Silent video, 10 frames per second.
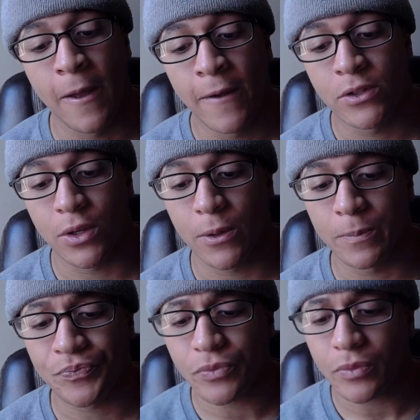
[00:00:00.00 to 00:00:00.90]

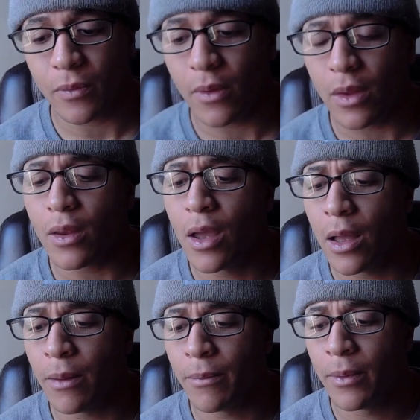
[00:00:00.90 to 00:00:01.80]
So
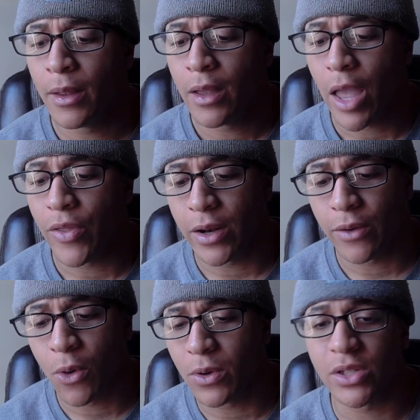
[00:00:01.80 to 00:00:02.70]
and then
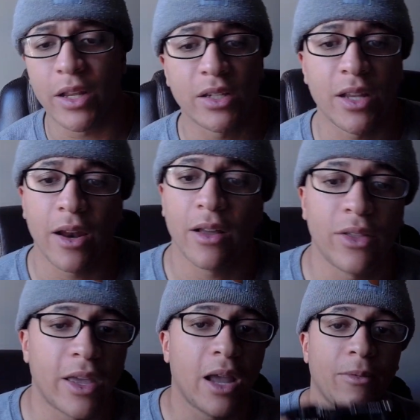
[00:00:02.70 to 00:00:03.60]
of course the aesthetic of the camera.